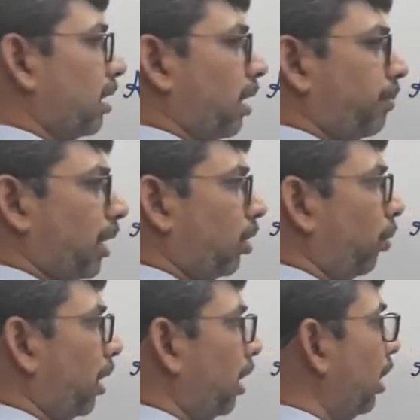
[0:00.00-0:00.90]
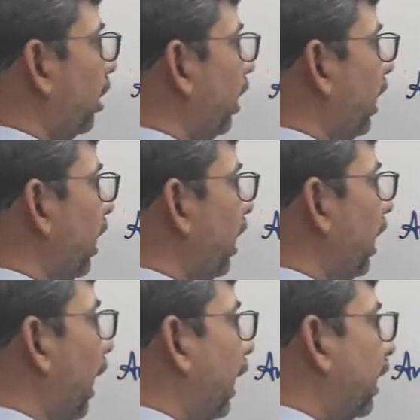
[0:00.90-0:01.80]
the subject over here, did
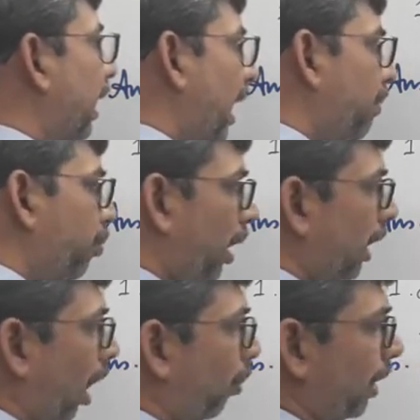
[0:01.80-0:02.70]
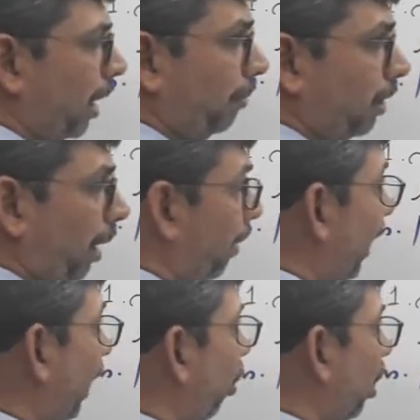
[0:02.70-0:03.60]
he, came will now become come.
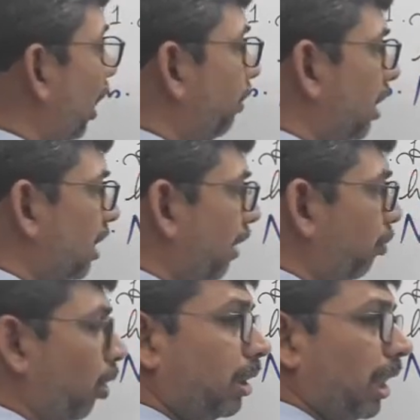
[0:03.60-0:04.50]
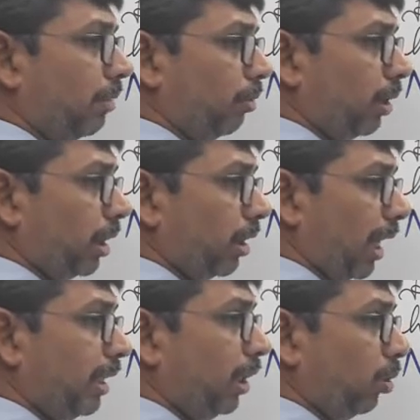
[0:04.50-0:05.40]
I cannot keep the same word came over here,
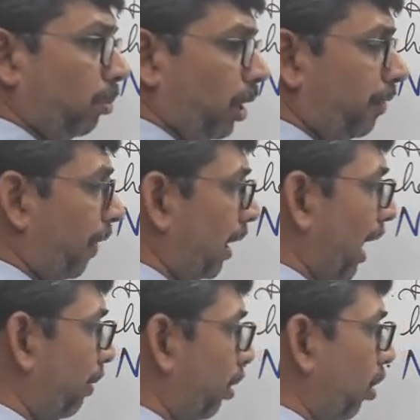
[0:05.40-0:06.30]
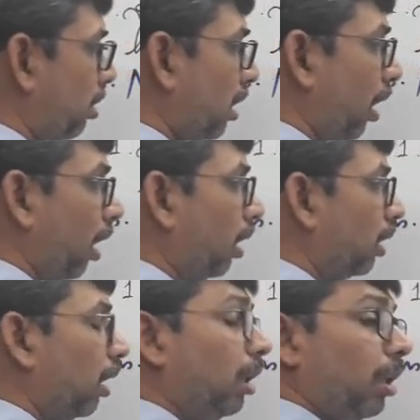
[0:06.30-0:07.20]
I need to modify that because
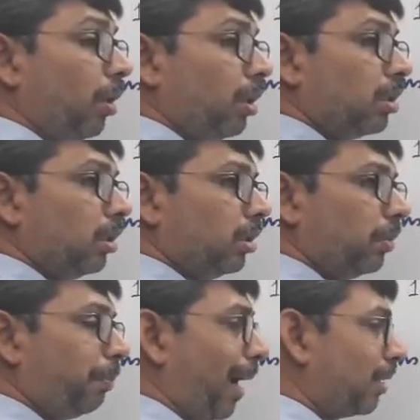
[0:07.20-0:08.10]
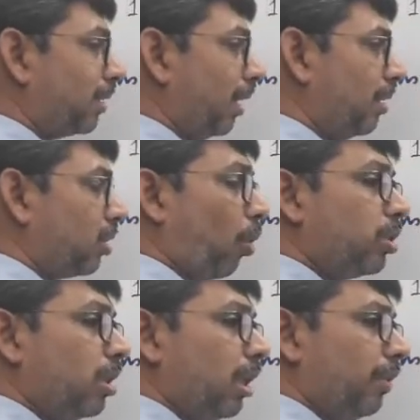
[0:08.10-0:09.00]
the past tense
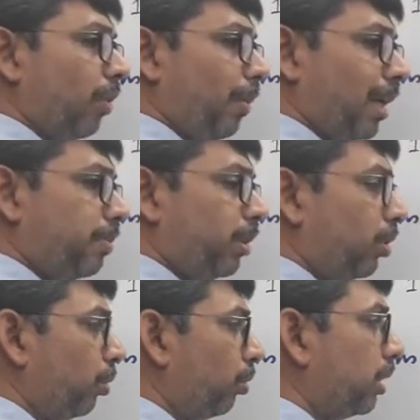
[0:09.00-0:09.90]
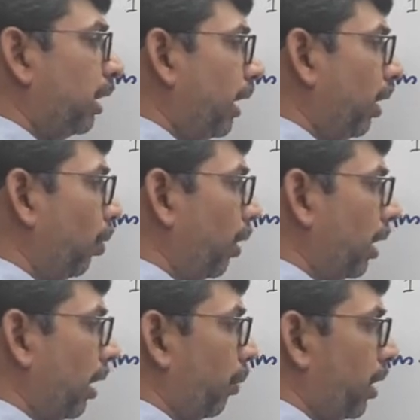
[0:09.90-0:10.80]
auxiliary verb has been used did over
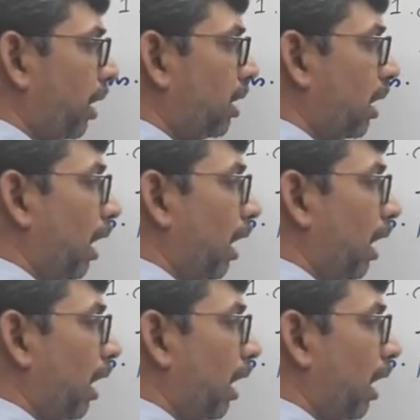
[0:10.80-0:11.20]
here, which is